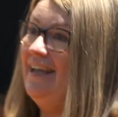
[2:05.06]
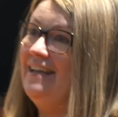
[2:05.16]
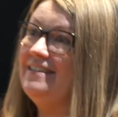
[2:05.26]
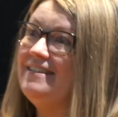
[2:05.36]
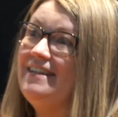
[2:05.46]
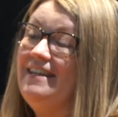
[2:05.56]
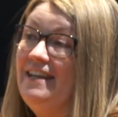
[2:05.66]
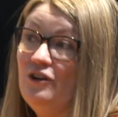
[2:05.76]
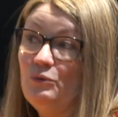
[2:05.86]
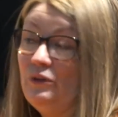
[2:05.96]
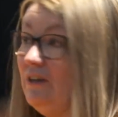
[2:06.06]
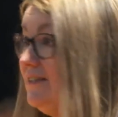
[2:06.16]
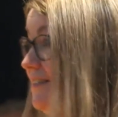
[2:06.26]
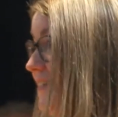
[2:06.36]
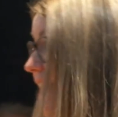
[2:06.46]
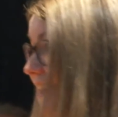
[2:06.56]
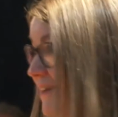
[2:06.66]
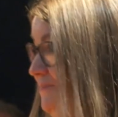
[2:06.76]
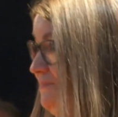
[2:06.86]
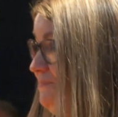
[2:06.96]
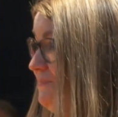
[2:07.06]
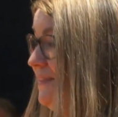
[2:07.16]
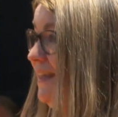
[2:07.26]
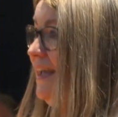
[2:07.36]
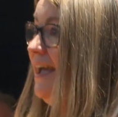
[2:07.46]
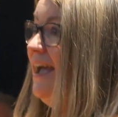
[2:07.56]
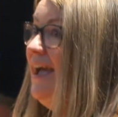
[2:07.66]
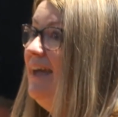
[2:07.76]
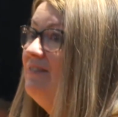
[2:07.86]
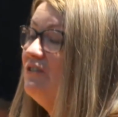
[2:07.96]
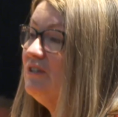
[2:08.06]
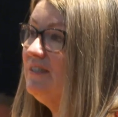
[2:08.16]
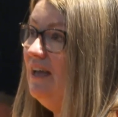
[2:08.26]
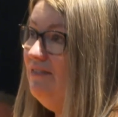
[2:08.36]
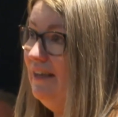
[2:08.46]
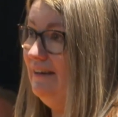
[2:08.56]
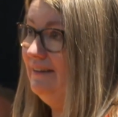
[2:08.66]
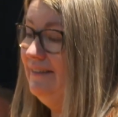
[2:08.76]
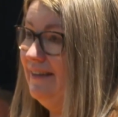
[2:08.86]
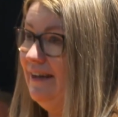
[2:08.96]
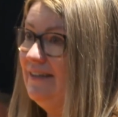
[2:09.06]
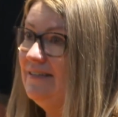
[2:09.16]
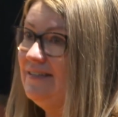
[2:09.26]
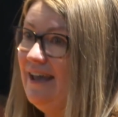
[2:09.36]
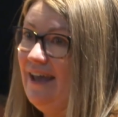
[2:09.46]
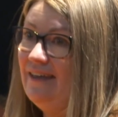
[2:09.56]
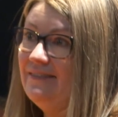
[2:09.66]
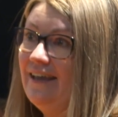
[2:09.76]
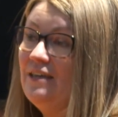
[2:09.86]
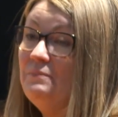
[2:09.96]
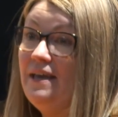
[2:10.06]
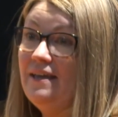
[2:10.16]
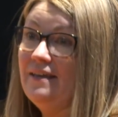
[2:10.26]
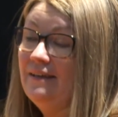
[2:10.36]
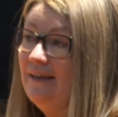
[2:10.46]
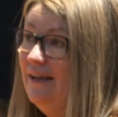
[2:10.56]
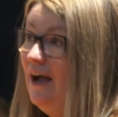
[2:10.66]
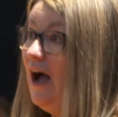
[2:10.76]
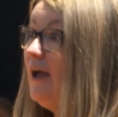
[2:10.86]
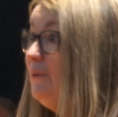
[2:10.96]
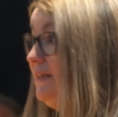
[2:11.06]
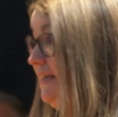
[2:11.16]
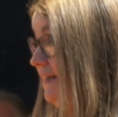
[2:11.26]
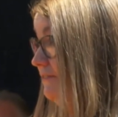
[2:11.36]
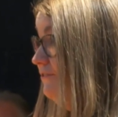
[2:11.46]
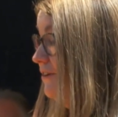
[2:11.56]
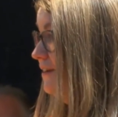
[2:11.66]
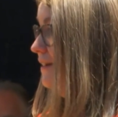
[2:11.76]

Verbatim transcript: is sitting here with us today. And there is nothing that I can say that can make, I believe,